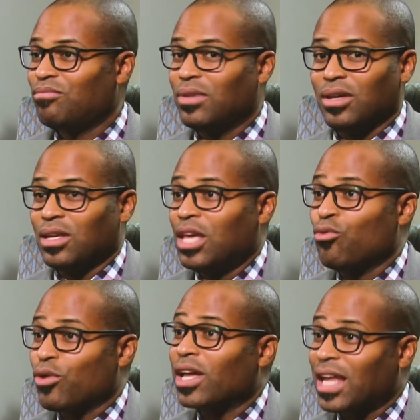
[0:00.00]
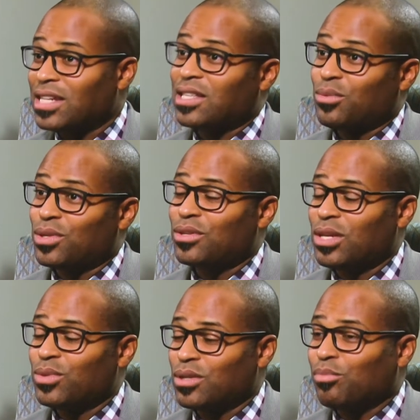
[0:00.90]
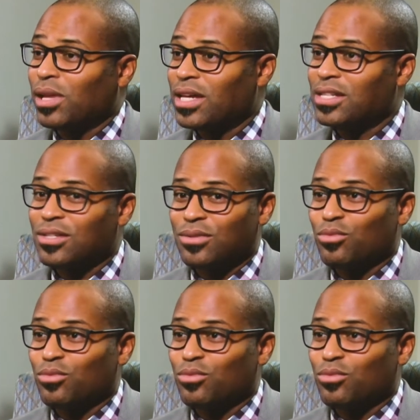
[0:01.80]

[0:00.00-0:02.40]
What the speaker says: He realized that he was in a place